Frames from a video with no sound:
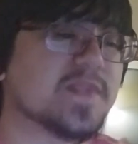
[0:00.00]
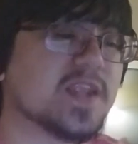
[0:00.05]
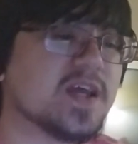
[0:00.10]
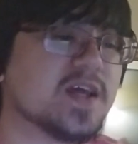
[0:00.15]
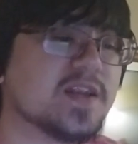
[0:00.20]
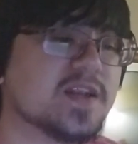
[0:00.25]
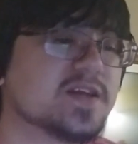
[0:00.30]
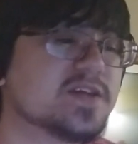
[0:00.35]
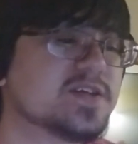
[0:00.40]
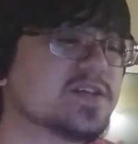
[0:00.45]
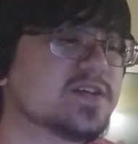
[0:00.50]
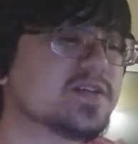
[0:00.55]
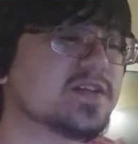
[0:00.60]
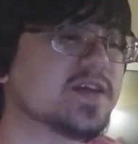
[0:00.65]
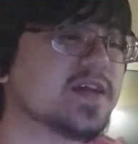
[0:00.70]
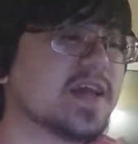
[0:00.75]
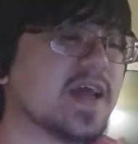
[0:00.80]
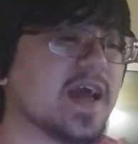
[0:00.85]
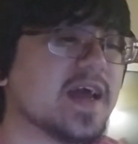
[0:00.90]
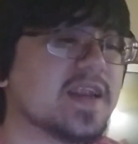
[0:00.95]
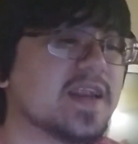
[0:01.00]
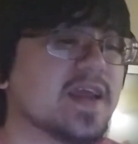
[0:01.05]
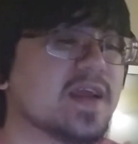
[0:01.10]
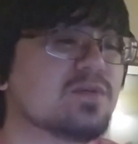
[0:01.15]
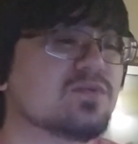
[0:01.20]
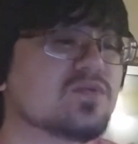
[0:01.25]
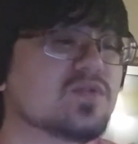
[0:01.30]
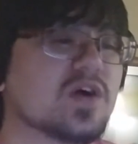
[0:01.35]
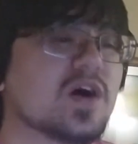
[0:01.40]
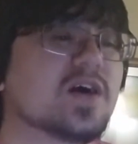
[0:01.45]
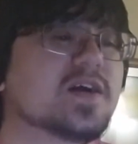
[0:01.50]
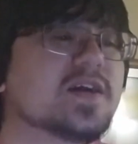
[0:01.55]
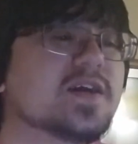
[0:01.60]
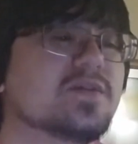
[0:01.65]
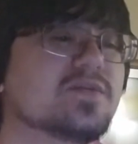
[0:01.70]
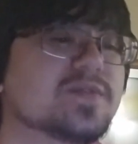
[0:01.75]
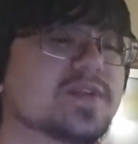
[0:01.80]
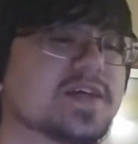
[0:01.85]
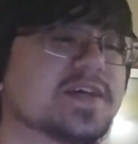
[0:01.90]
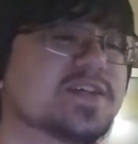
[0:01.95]
initially had a rocky
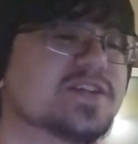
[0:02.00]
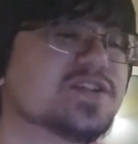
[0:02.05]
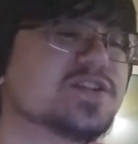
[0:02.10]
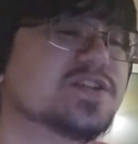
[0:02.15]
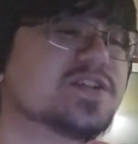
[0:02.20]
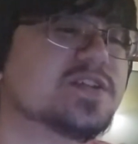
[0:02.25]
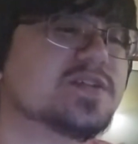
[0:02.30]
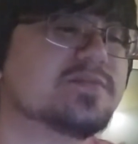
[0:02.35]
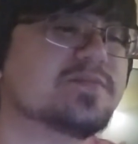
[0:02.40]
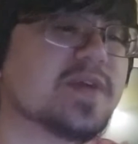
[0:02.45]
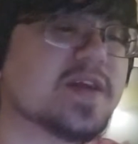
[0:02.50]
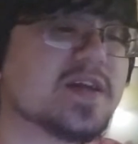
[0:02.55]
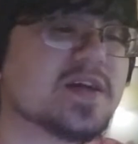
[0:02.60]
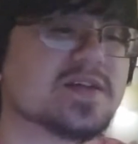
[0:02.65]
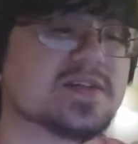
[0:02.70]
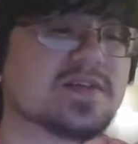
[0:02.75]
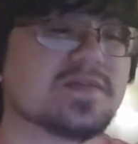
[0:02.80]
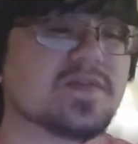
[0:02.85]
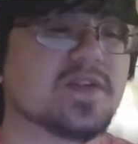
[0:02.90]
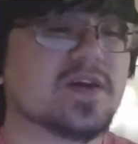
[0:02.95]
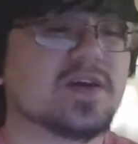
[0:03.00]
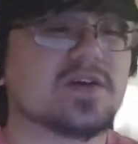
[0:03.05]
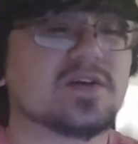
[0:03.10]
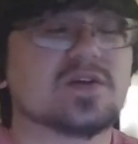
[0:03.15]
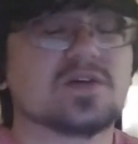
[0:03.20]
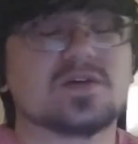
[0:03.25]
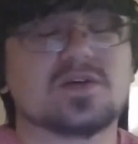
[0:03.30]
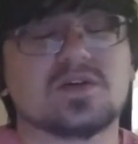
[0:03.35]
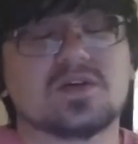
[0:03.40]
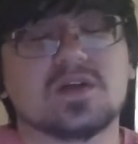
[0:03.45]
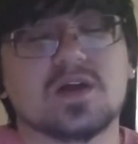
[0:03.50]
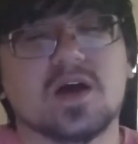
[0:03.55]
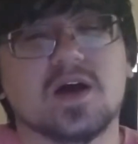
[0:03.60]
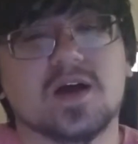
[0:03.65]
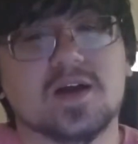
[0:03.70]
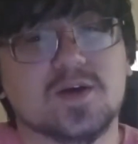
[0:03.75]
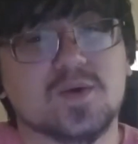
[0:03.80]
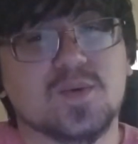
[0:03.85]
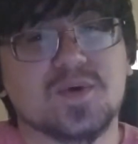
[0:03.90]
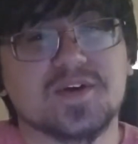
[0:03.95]
relationship because of their
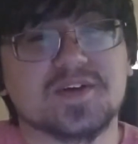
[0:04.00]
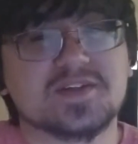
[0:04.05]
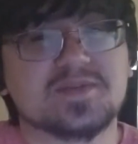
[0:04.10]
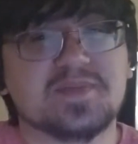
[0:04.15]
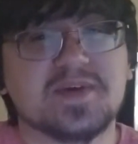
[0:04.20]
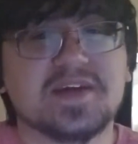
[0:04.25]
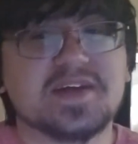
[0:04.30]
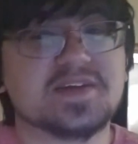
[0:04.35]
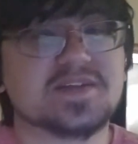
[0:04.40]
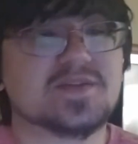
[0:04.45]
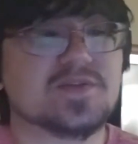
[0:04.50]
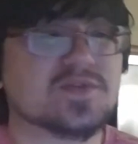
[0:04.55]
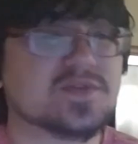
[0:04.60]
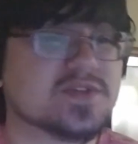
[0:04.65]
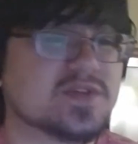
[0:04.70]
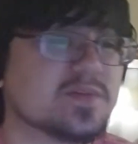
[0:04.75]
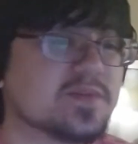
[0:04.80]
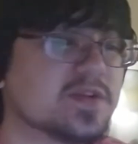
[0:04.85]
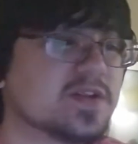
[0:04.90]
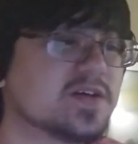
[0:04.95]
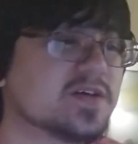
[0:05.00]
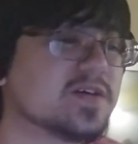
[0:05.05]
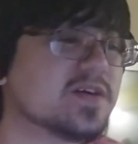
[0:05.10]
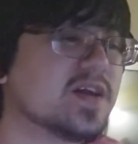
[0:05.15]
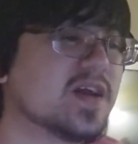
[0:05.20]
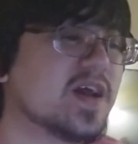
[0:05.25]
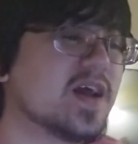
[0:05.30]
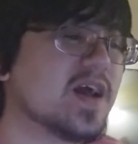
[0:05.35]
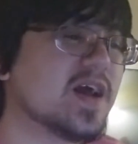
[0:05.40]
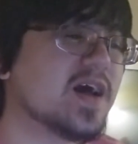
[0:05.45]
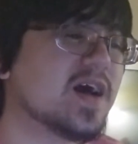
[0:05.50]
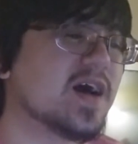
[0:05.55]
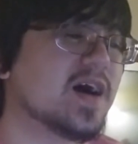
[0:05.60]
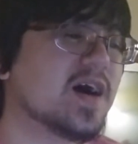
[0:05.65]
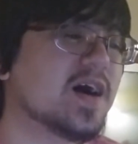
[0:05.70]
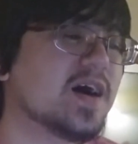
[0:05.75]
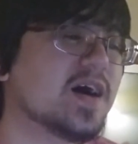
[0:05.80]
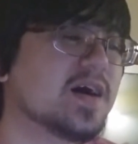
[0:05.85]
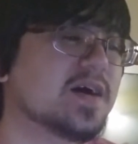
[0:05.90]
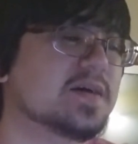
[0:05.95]
quirks being so similar.
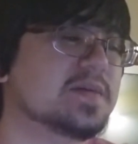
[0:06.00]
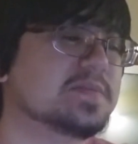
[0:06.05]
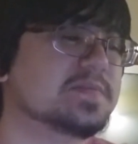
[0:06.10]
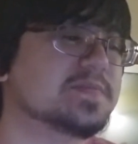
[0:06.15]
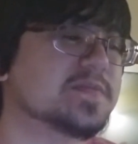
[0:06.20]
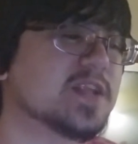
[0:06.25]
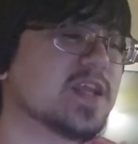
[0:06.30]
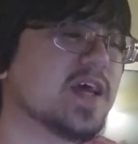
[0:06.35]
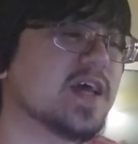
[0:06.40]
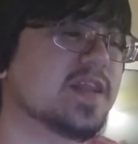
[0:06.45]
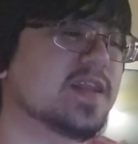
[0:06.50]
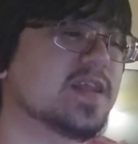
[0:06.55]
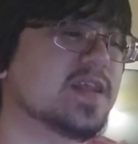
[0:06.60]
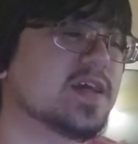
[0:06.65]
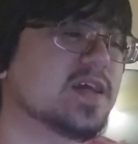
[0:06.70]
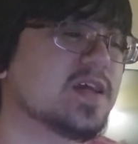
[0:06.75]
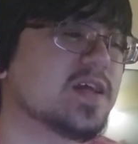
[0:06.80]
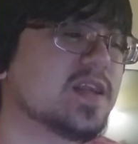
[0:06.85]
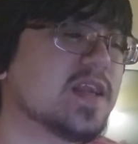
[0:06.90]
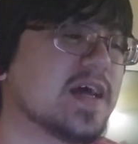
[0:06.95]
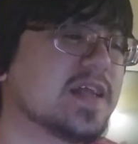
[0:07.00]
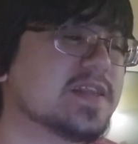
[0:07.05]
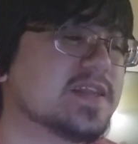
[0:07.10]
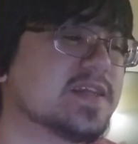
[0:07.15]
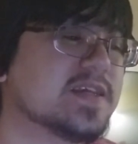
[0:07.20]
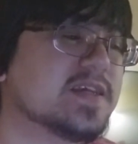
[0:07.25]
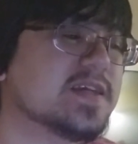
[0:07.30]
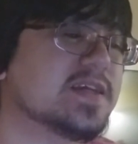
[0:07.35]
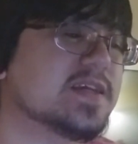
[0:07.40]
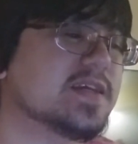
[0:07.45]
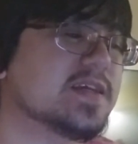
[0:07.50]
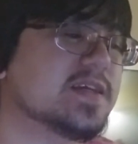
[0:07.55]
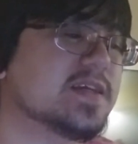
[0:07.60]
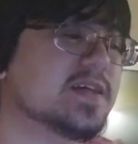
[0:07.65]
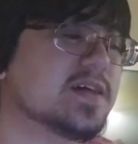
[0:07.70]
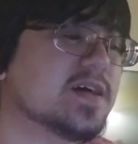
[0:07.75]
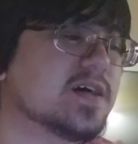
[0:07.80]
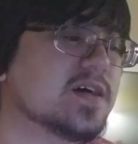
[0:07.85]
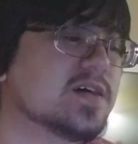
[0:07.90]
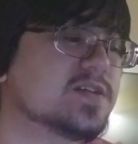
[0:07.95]
And then at
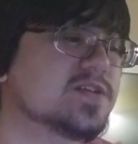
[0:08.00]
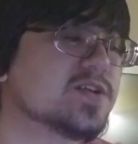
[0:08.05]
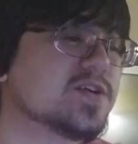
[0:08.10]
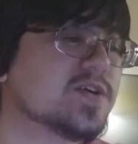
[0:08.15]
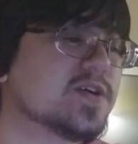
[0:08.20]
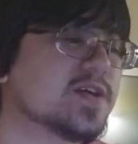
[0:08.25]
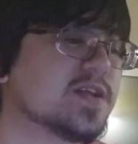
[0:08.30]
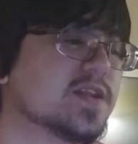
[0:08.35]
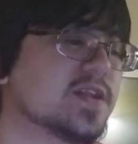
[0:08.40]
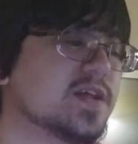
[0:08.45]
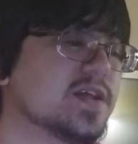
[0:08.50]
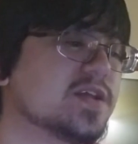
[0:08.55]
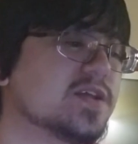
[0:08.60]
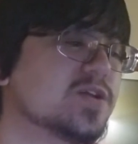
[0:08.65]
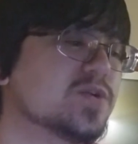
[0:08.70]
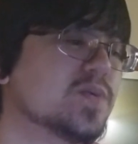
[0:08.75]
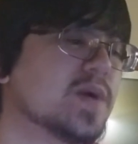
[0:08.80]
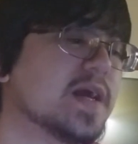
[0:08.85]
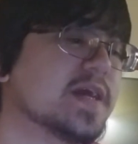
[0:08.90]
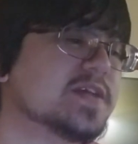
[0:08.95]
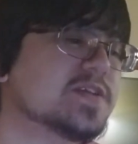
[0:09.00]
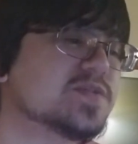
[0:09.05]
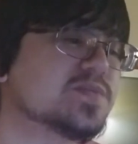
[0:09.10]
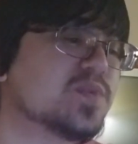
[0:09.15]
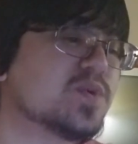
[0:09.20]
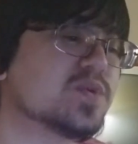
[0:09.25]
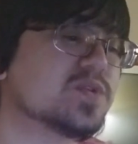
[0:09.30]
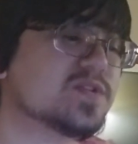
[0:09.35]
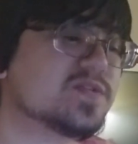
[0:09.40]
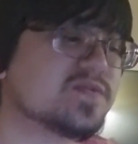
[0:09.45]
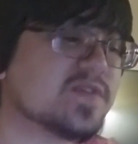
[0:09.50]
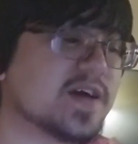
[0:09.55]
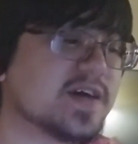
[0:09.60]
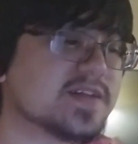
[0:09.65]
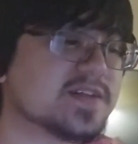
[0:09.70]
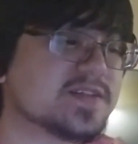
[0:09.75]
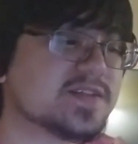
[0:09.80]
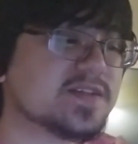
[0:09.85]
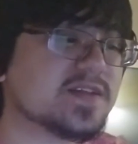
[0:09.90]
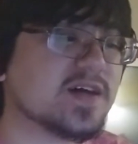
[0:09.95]
during the UA Sports
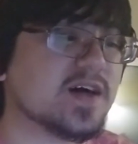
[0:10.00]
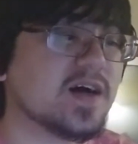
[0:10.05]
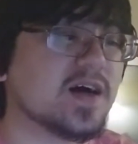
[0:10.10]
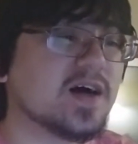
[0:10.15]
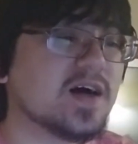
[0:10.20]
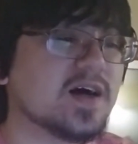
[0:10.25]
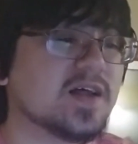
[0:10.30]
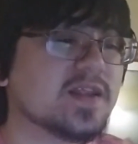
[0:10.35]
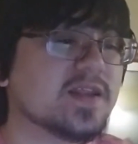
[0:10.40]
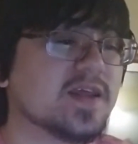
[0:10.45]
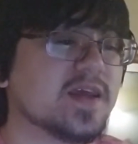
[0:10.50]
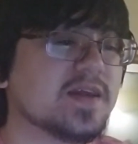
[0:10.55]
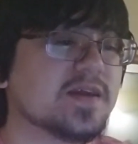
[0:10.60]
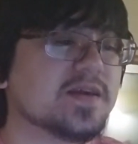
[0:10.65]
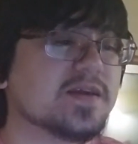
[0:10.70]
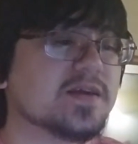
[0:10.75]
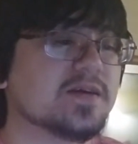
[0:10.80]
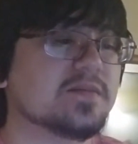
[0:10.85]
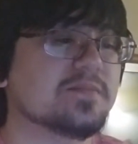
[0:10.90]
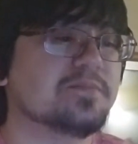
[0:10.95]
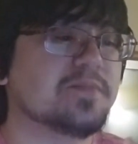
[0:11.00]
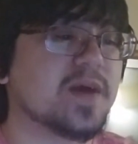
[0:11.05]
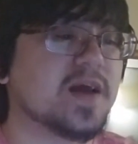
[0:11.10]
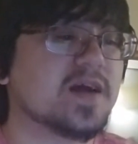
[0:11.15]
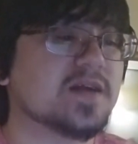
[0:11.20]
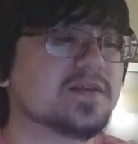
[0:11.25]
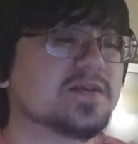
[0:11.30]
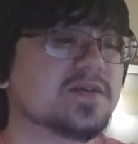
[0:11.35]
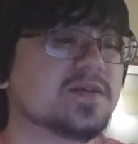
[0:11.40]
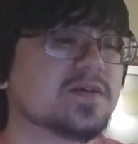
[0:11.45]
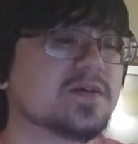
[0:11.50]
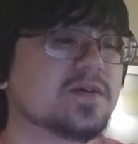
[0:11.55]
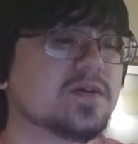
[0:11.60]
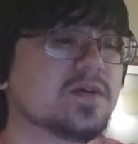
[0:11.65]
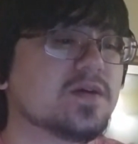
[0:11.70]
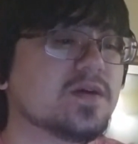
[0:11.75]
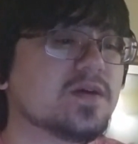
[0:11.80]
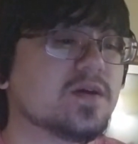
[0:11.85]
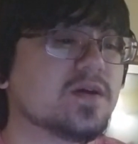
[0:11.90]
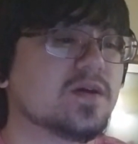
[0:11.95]
Fest, they met
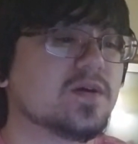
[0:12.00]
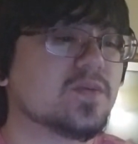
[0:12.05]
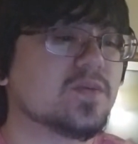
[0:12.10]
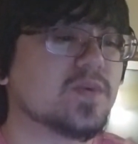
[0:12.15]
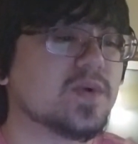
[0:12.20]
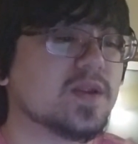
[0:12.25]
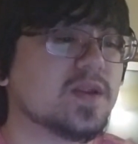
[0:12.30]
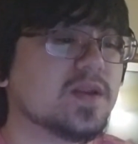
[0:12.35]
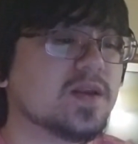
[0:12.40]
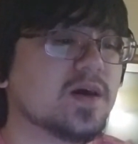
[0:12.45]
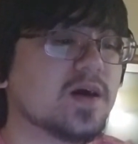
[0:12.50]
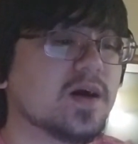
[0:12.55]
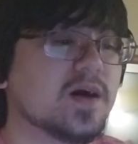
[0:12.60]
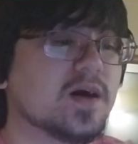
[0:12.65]
when